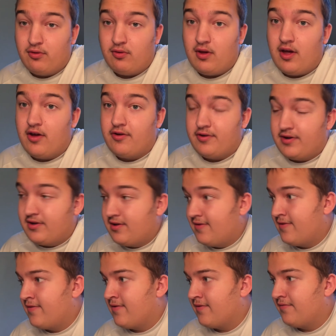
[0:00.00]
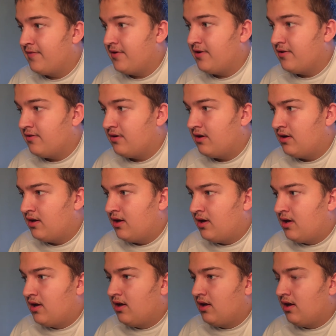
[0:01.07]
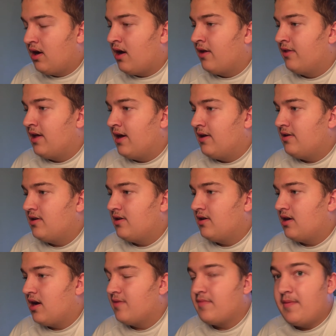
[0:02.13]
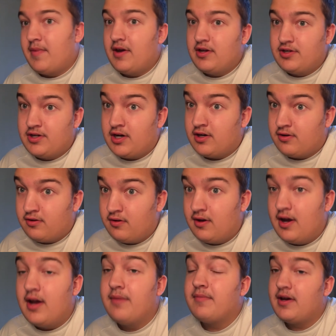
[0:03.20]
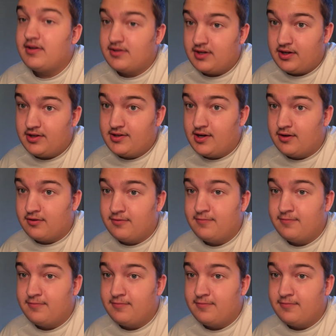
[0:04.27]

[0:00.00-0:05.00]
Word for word: I already did a video on that on my main channel and my second channel.